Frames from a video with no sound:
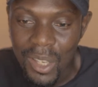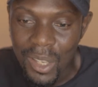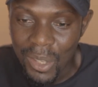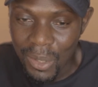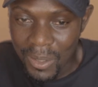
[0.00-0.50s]

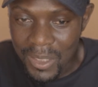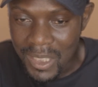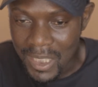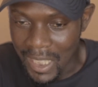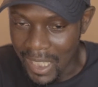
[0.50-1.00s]

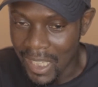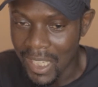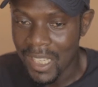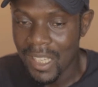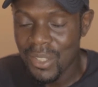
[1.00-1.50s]
Yonsei.
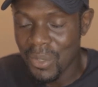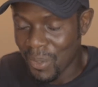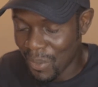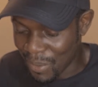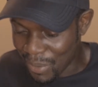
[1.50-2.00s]
So
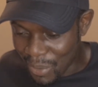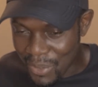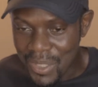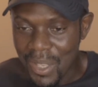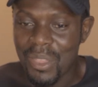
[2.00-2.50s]

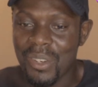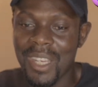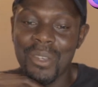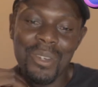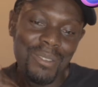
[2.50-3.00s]
those three
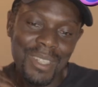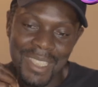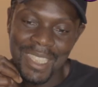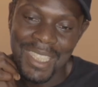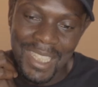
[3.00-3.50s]

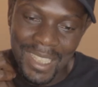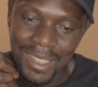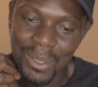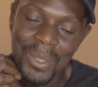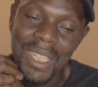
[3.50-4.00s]
universities are
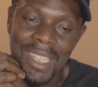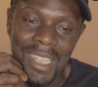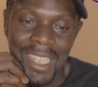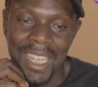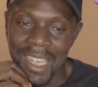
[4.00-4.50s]
located
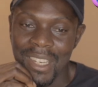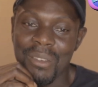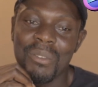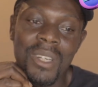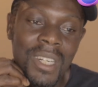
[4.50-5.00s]
in the
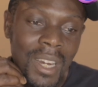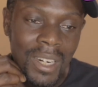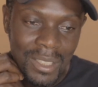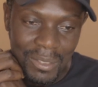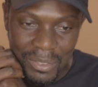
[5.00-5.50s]
very
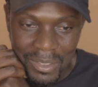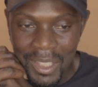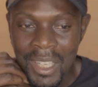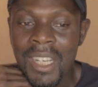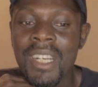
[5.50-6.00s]
heart of
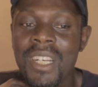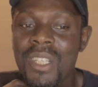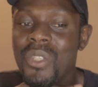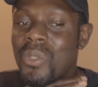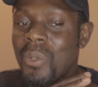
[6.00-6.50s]

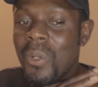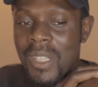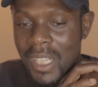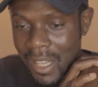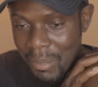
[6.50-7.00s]
Seoul, the
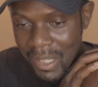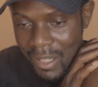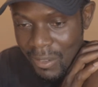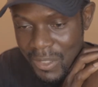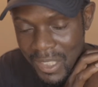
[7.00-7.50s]
capital
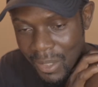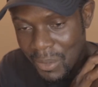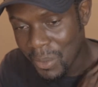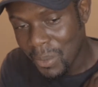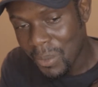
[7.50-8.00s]
of South
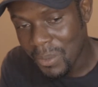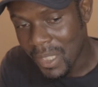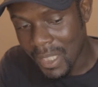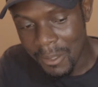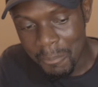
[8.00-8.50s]

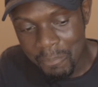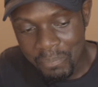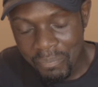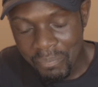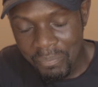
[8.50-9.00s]
Korea,
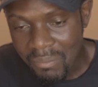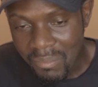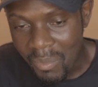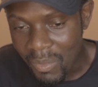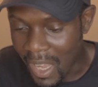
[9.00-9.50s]

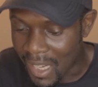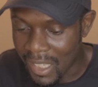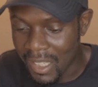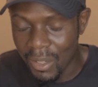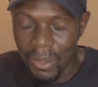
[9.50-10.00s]
and
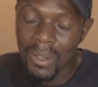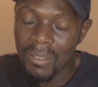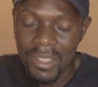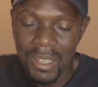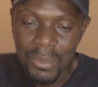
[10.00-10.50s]
all of
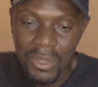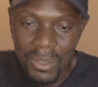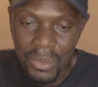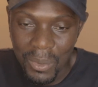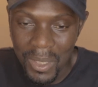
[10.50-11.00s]
them
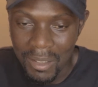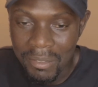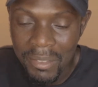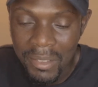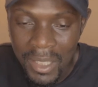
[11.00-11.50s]
do
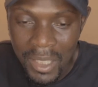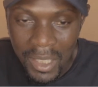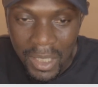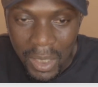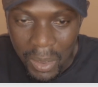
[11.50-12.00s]
have
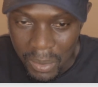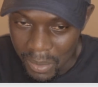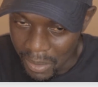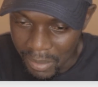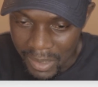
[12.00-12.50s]

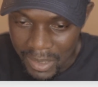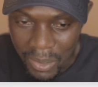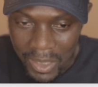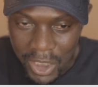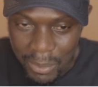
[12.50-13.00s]
great
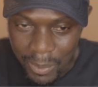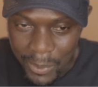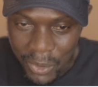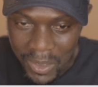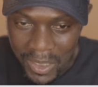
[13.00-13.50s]
scholarship
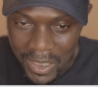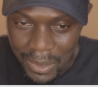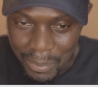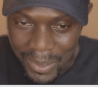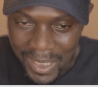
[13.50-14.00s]
opportunities,
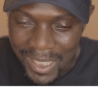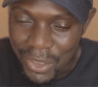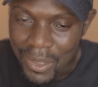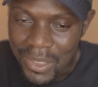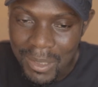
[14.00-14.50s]
but it
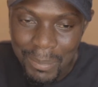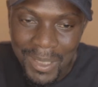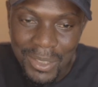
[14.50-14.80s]
just depends